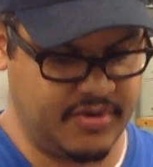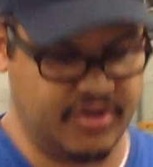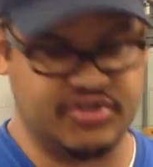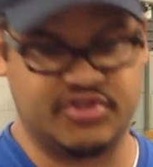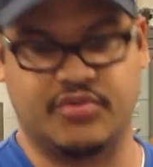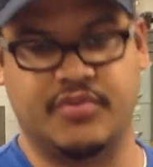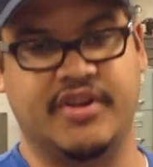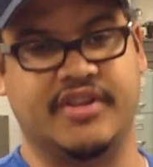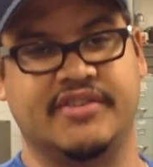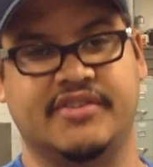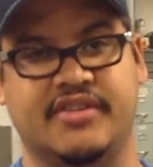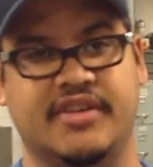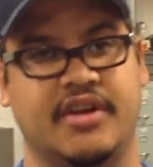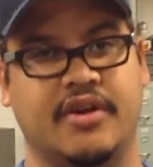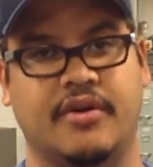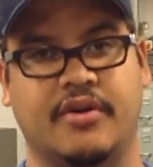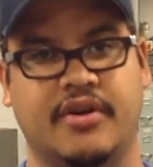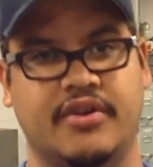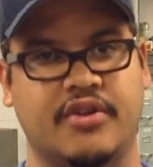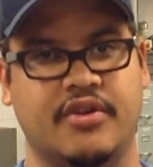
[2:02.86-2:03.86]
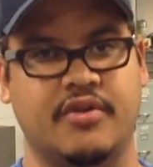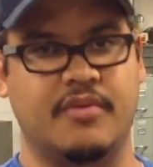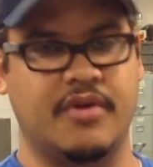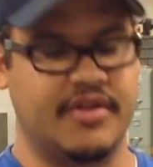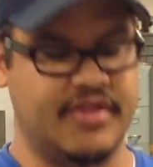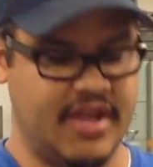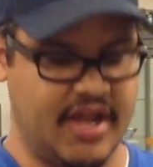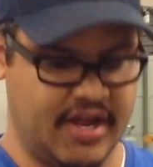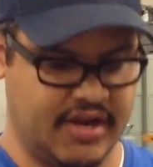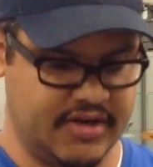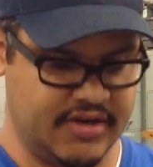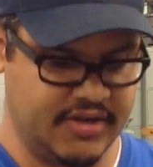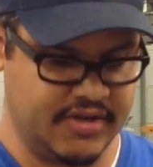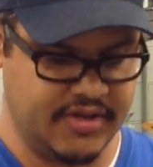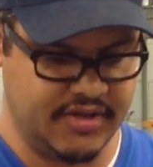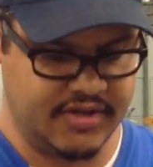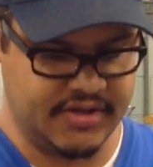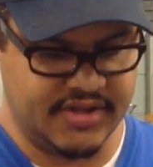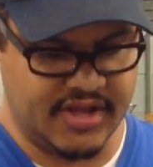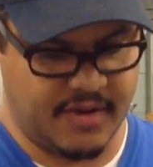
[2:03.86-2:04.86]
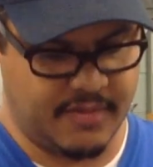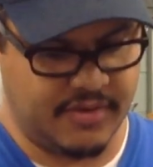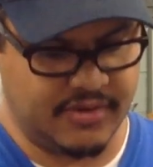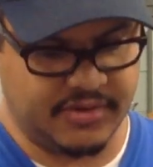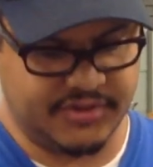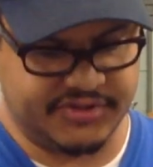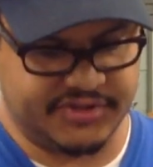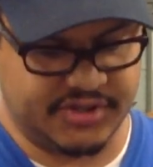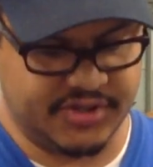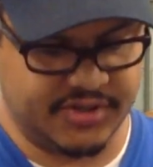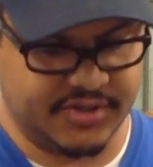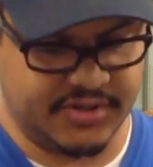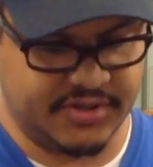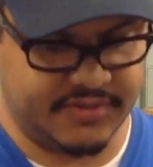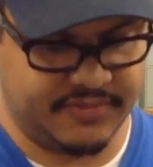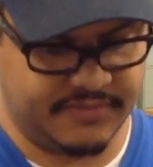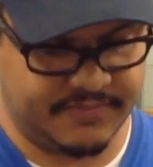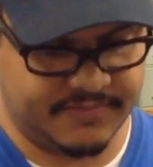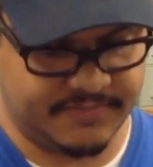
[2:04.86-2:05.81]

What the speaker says: much reach zero. That one looks good.